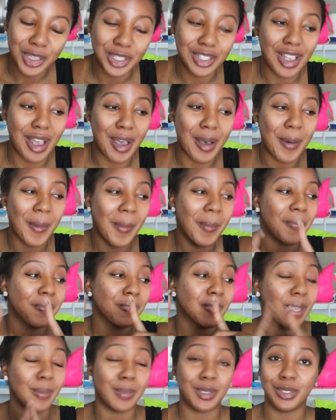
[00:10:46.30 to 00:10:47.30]
so
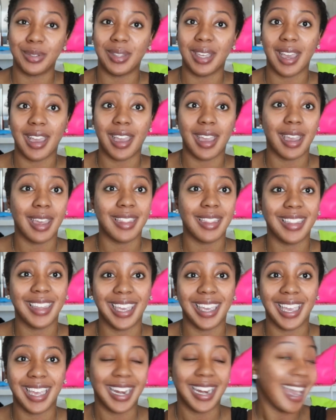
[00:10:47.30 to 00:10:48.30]
I'm gonna do that and
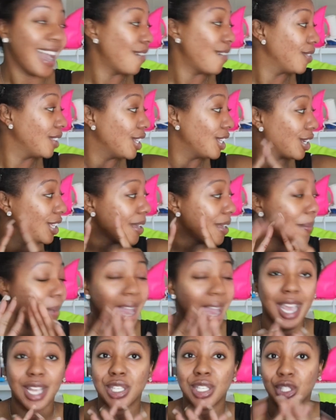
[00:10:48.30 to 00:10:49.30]
then I've literally
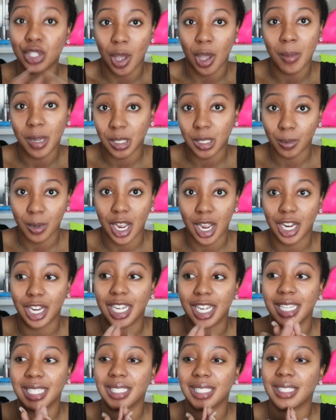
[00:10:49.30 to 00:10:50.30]
made so much
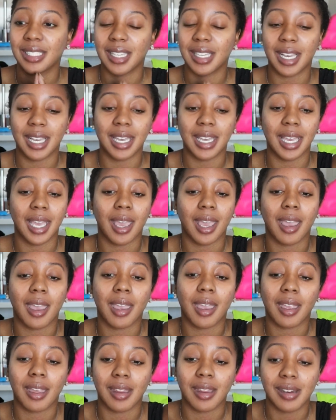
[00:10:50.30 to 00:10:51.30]
progress
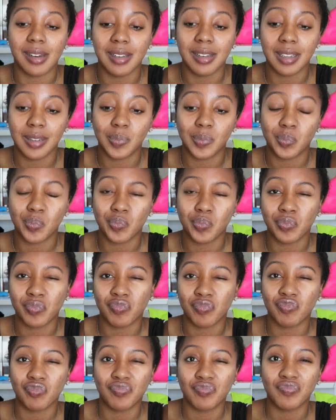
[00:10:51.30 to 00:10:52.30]
and
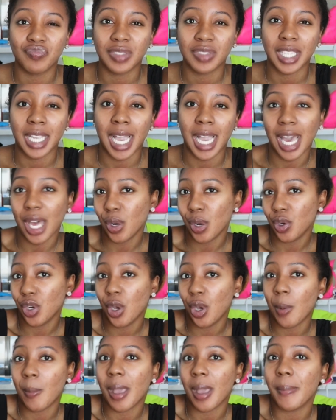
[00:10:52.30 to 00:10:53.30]
I don't
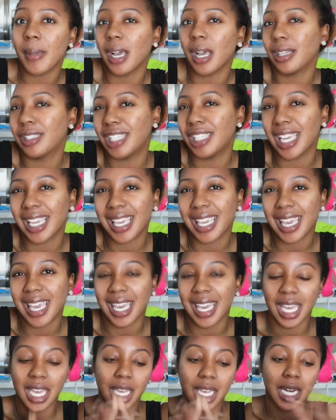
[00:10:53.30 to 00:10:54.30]
know, maybe I'll check
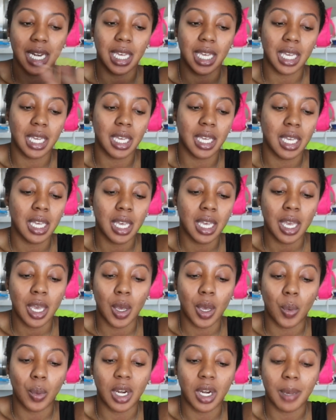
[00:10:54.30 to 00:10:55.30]
in
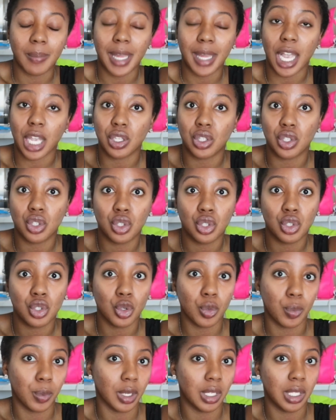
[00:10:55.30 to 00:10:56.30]
when I'm like
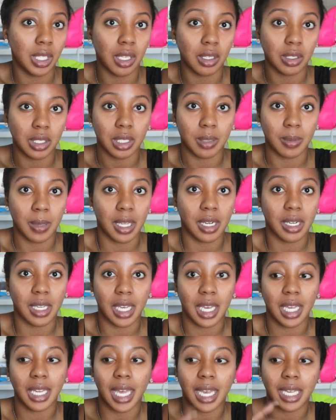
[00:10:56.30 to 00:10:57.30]
super close to being
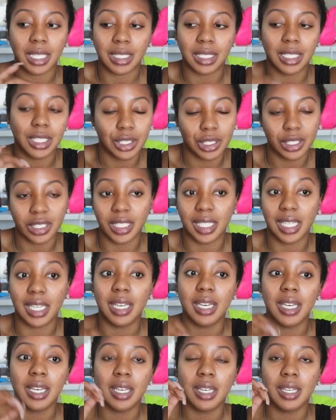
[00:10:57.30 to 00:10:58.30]
done, like literally
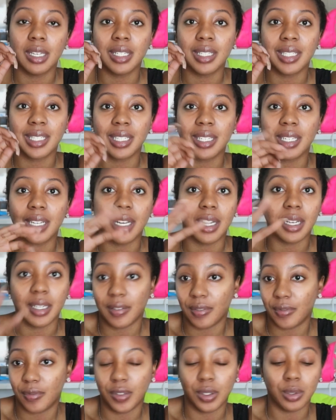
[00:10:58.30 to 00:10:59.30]
a
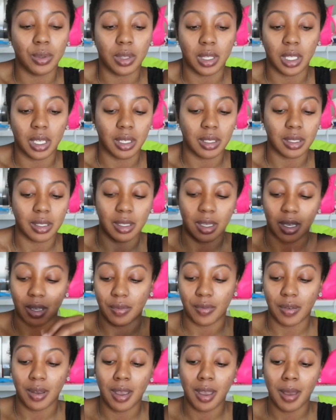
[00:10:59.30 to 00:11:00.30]
few things
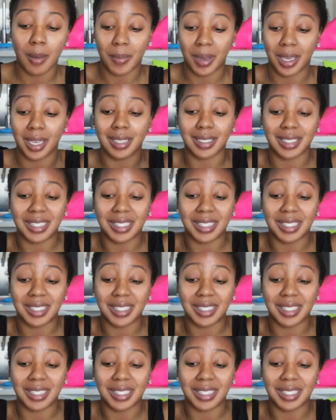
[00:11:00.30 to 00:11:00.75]
left because